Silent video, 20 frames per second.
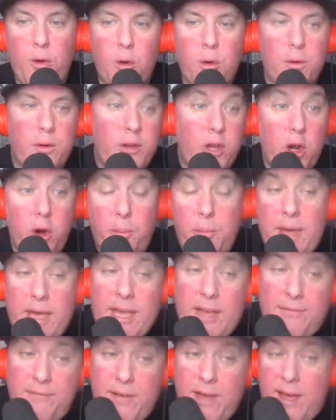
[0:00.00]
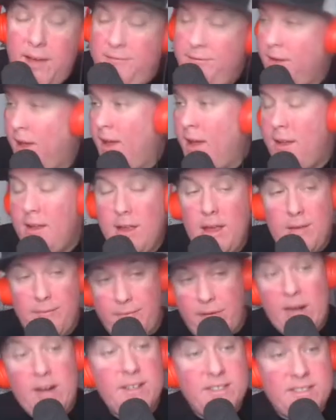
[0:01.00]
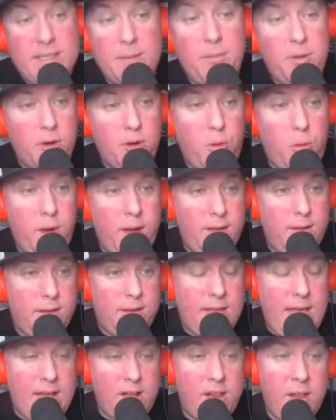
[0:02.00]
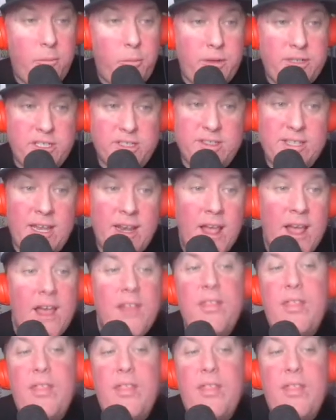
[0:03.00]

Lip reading: forward. You know, PFF, very similar to what that clip we just said,